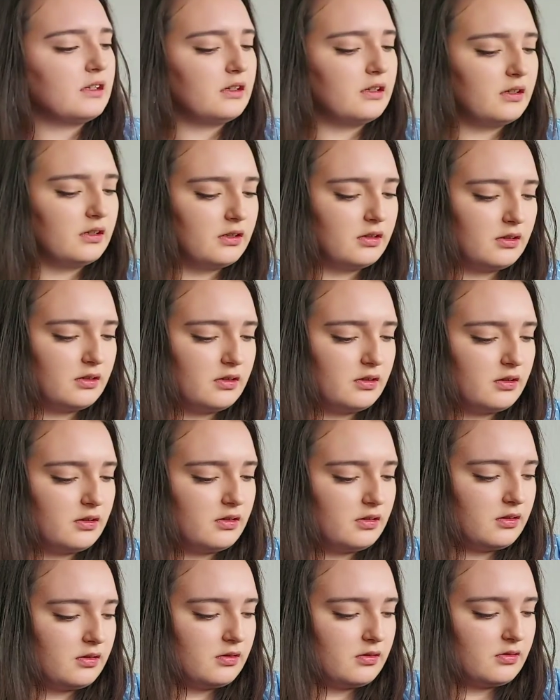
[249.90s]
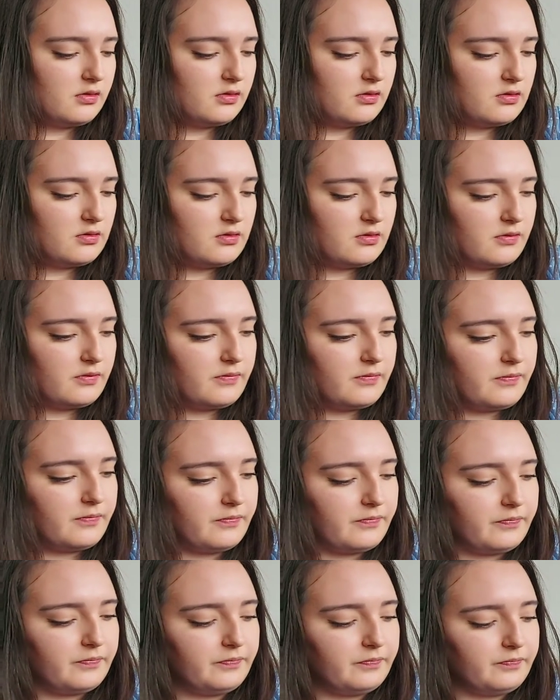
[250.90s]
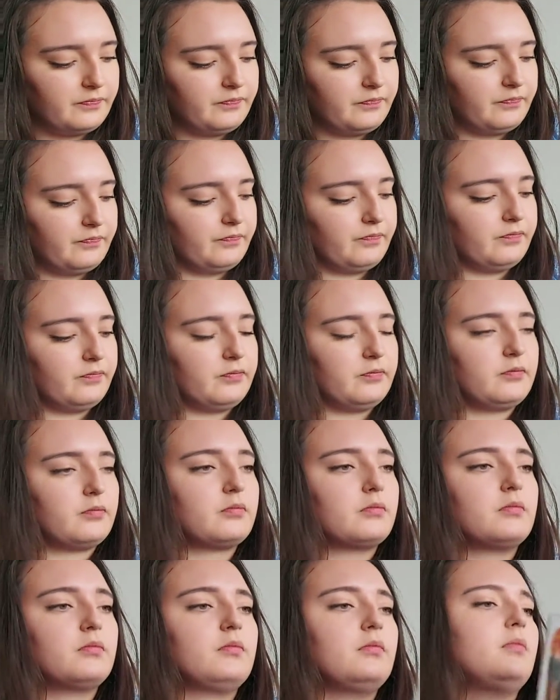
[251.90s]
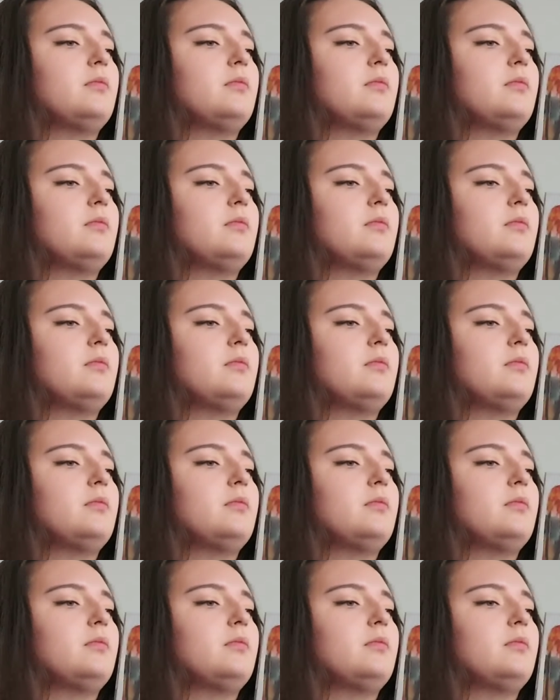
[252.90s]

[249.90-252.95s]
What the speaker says: (silence)